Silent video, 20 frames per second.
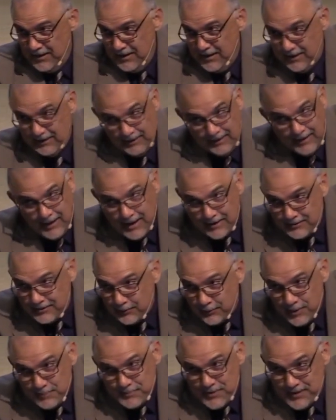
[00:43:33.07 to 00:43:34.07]
It led
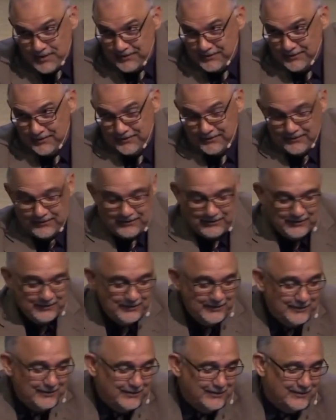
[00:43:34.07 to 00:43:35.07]
to repentance.
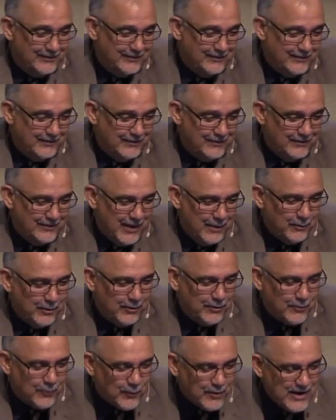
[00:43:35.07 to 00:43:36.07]
They were
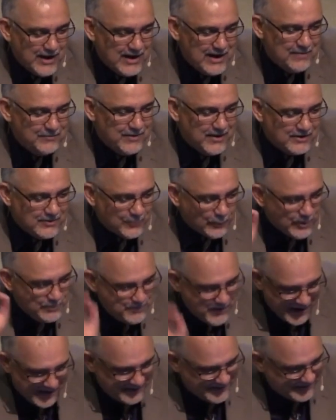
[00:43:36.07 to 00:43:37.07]
grieved into
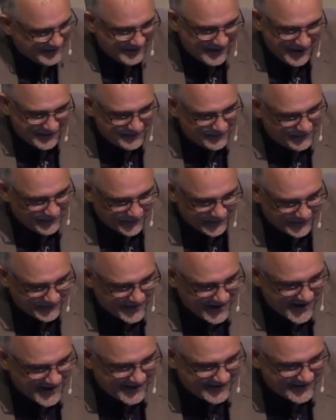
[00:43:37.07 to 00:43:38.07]
repenting, that verse
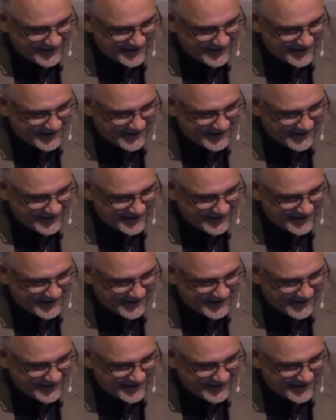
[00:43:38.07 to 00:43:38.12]
9